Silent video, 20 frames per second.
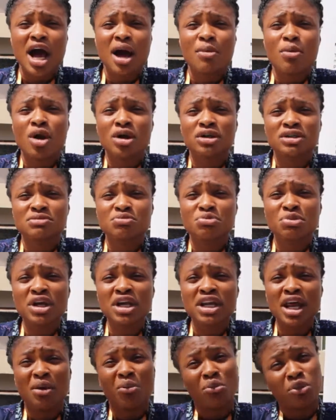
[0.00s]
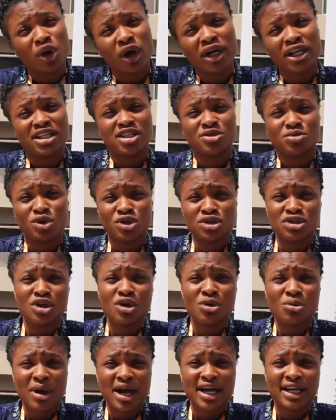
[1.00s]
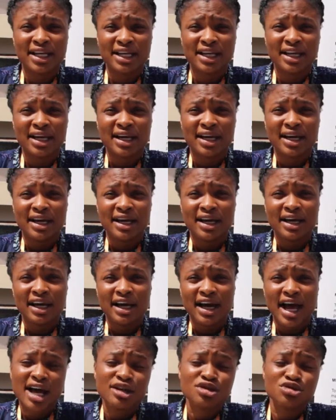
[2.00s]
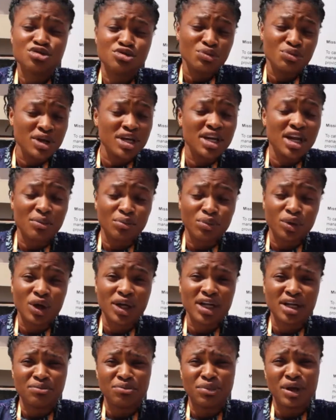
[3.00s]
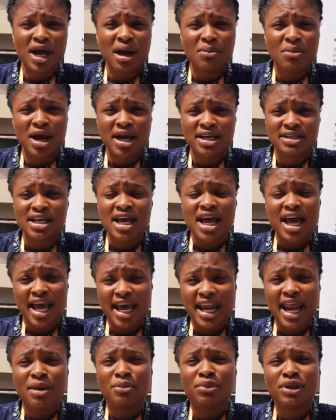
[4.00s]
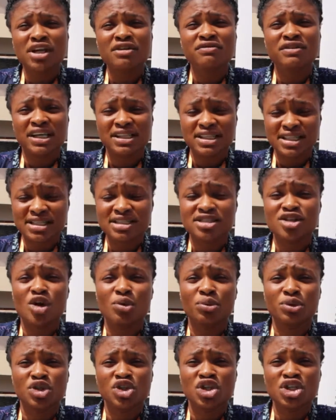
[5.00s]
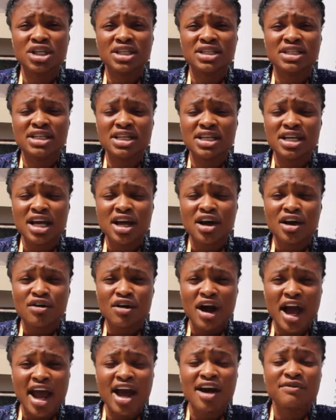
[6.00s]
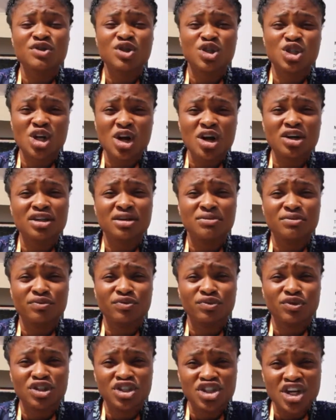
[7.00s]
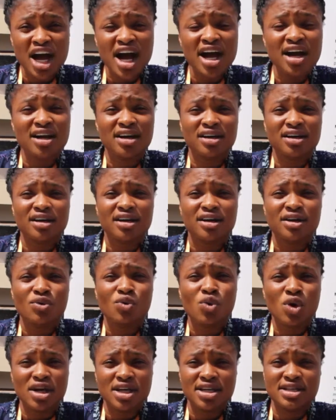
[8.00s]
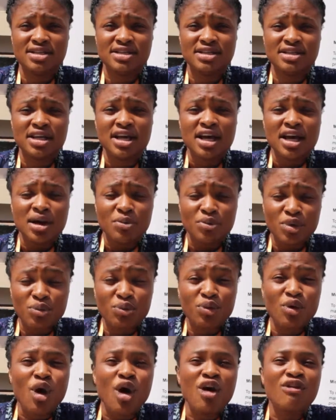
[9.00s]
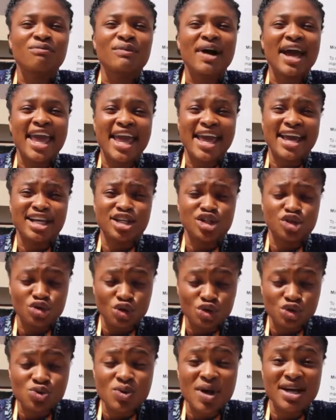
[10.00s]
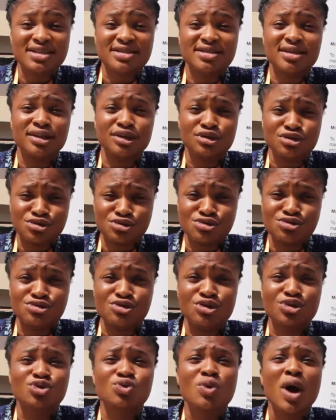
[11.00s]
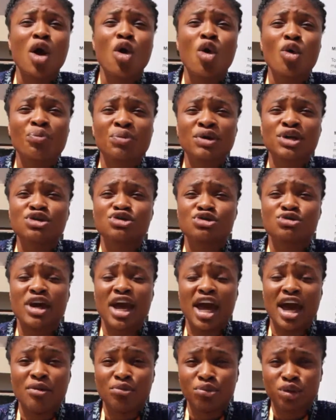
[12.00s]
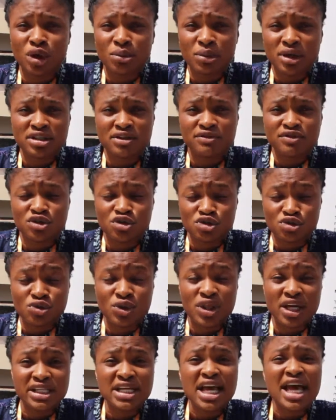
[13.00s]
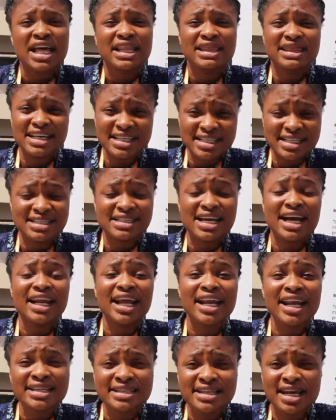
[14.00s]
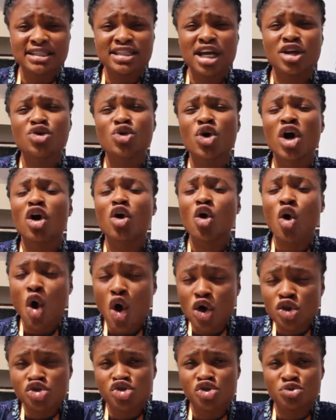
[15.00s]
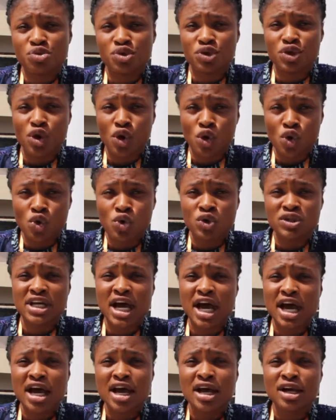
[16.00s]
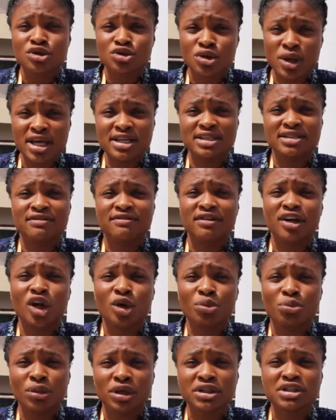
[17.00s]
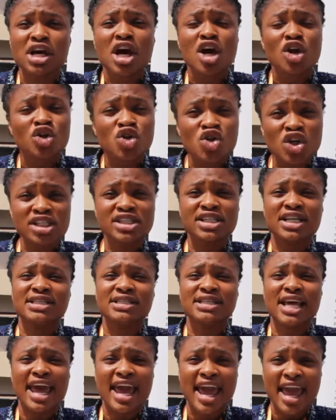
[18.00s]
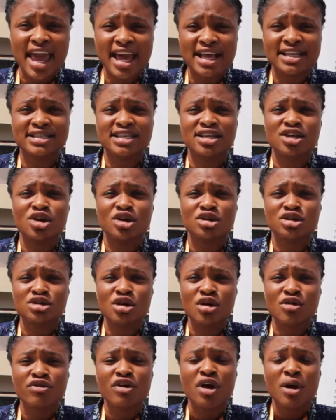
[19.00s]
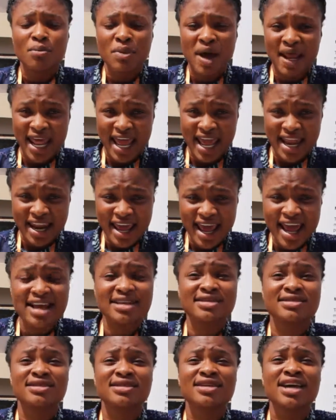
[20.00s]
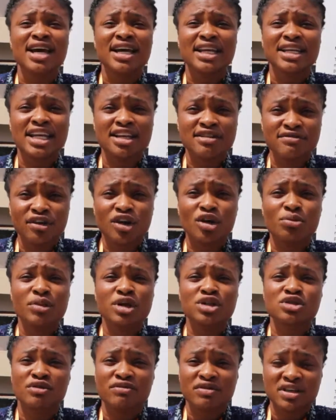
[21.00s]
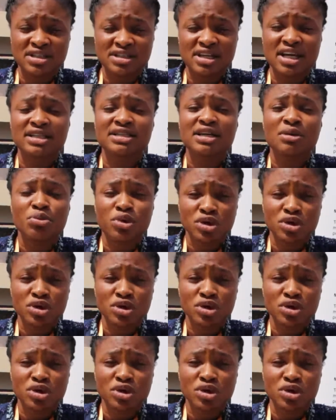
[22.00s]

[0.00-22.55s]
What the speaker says: about being employed in small-scale mining as being employed in bigger mines. And I believe that this is the opportunity I have to tell the young ones, people of my age, those who are still in school, those who are hoping to get employment after school, that this is another sector you can contribute your quota to its development. Not just enhancing yourself, but enhancing the development of the sector